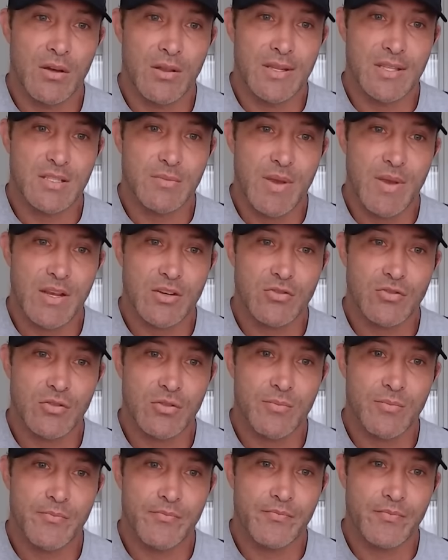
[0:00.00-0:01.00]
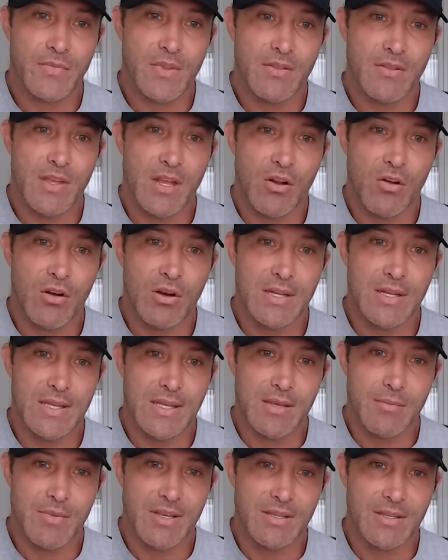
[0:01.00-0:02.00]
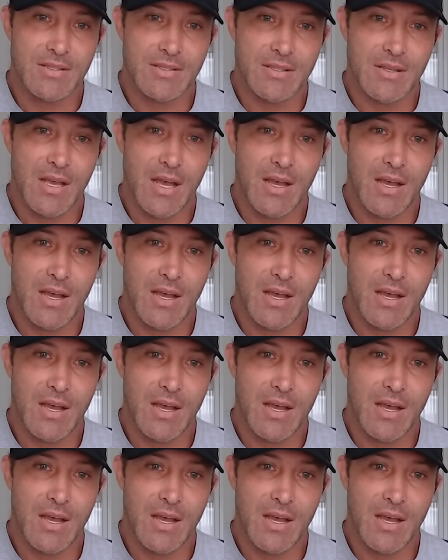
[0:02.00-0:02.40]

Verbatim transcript: on the spectrum that aren't gimmicks.